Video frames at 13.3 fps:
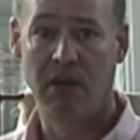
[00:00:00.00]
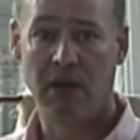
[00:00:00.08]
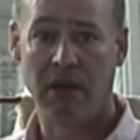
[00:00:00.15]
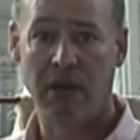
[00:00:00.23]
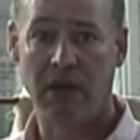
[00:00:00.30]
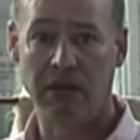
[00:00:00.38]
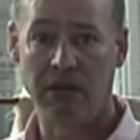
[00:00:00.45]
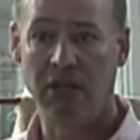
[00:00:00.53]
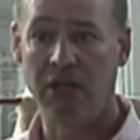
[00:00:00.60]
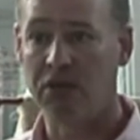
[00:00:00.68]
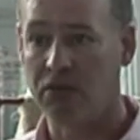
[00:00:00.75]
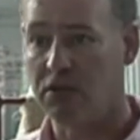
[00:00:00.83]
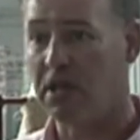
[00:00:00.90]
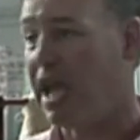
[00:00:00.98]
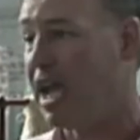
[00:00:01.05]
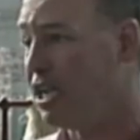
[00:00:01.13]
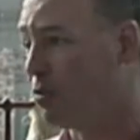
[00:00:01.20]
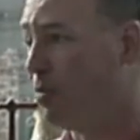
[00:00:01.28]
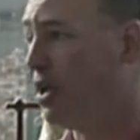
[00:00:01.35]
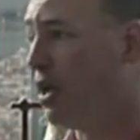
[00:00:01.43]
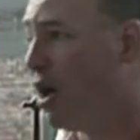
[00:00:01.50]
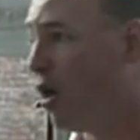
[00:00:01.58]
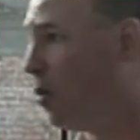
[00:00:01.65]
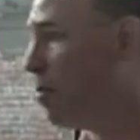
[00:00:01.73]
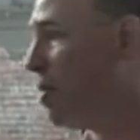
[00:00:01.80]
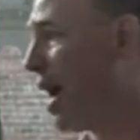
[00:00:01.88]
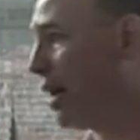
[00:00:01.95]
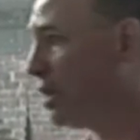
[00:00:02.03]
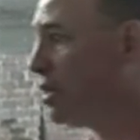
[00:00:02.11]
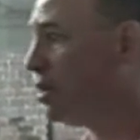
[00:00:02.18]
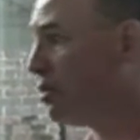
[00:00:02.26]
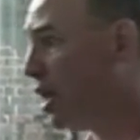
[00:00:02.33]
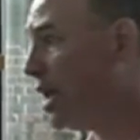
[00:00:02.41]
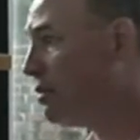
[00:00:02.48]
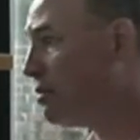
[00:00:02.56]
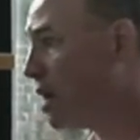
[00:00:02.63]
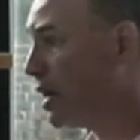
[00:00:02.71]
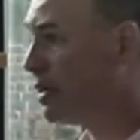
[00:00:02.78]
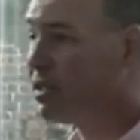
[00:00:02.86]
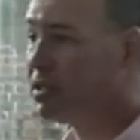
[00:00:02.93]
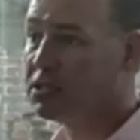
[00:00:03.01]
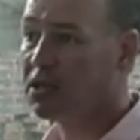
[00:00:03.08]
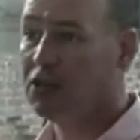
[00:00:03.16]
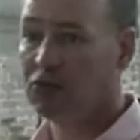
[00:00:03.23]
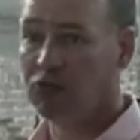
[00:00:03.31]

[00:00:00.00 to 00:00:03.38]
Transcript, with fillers: Uh, you know, HBO back in the late 90s